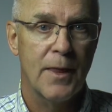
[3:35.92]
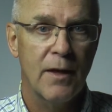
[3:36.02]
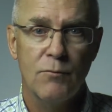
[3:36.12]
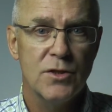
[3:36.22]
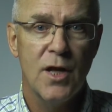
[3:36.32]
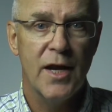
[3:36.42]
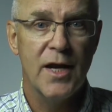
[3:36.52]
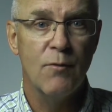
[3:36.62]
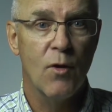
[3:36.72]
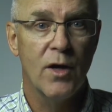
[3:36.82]
It was not
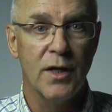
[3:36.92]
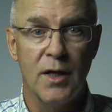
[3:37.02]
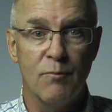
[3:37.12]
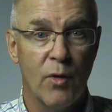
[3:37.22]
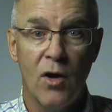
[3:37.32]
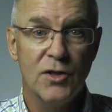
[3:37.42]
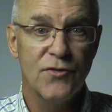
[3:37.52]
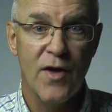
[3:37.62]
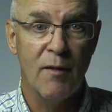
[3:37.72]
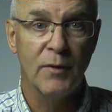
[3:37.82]
anyone in Paul's
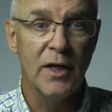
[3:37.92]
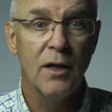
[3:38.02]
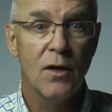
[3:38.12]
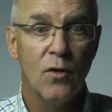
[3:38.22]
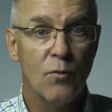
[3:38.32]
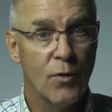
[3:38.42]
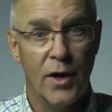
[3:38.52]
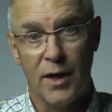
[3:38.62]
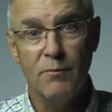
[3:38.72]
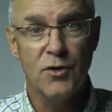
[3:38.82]
family who
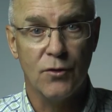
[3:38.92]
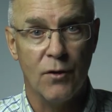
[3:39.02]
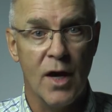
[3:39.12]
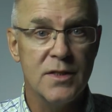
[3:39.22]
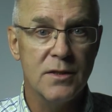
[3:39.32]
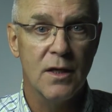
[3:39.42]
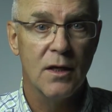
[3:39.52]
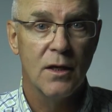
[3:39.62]
brought him to Christ.